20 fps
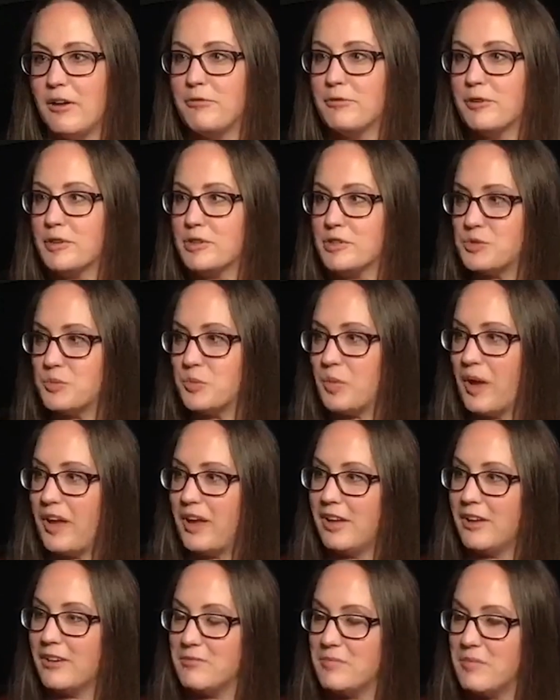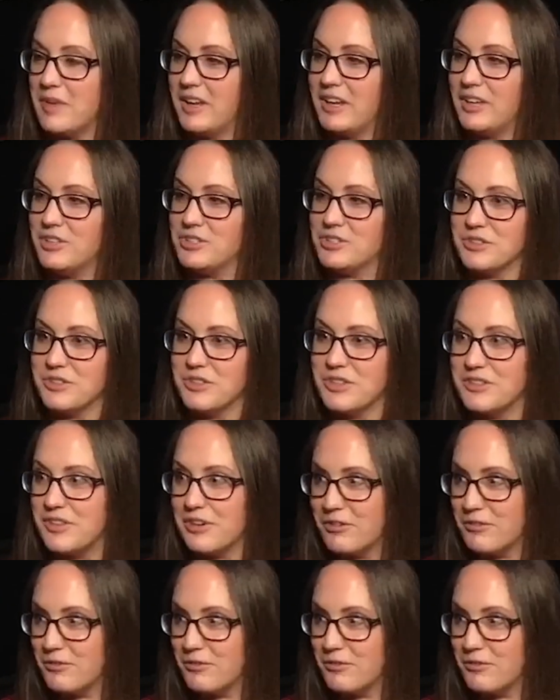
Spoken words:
first way of making sure that they're